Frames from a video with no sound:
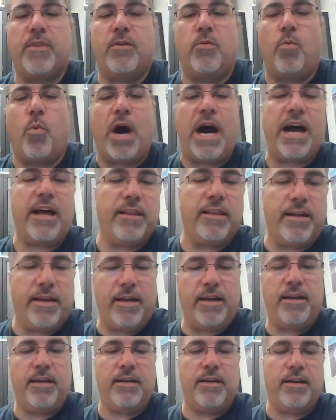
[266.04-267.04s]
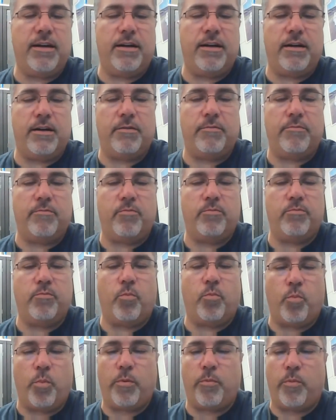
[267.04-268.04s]
Wiley,
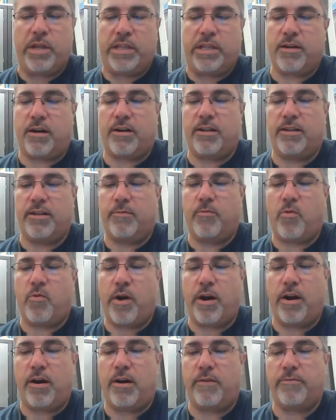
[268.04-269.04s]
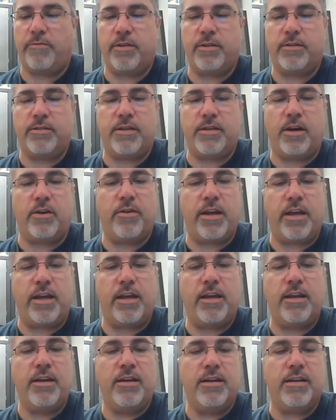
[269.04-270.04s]
we talk to them quite often.
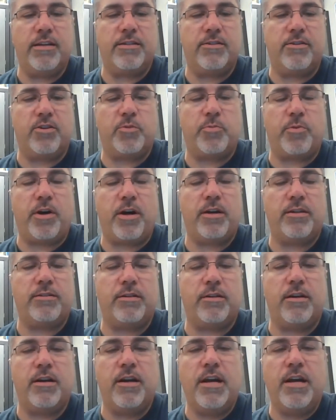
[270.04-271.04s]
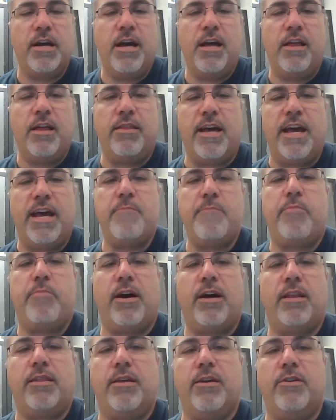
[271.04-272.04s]
Tony is their sponsor. They
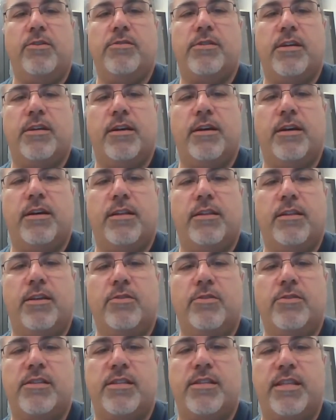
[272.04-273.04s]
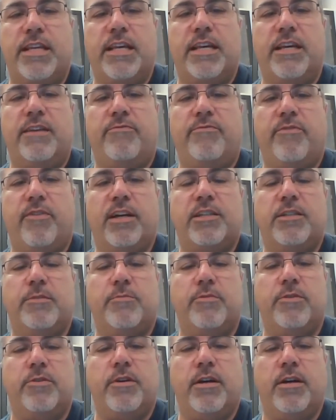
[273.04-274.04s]
bought those thin,
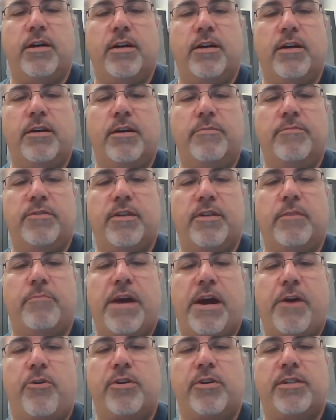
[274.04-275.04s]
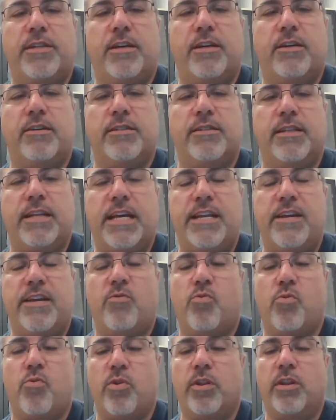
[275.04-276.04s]
flexible SunPower cells, and they
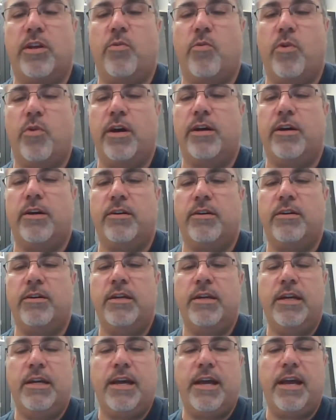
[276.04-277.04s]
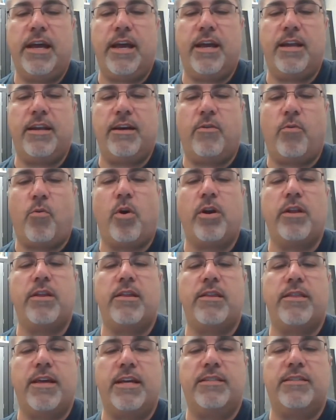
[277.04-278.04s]
did really well. And one of
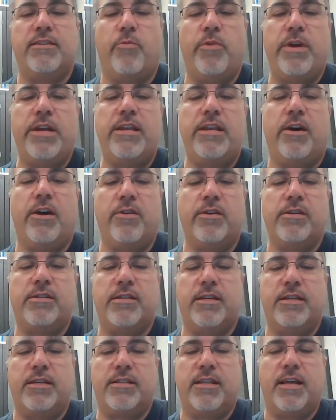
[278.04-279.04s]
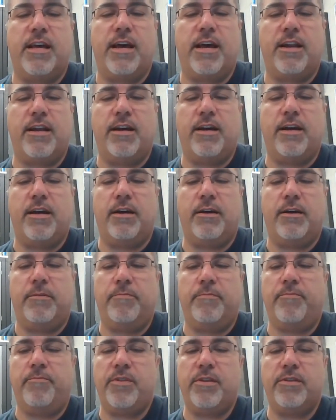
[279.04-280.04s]
the things that we noticed is that
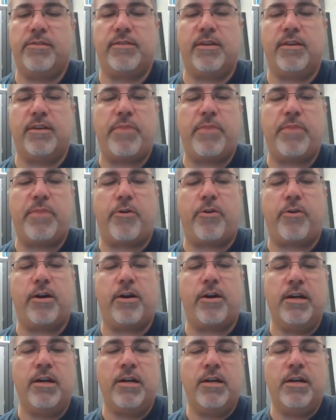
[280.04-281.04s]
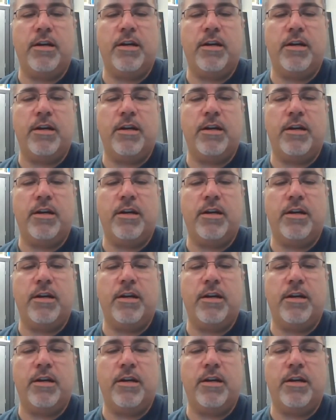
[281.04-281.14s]
SunPower,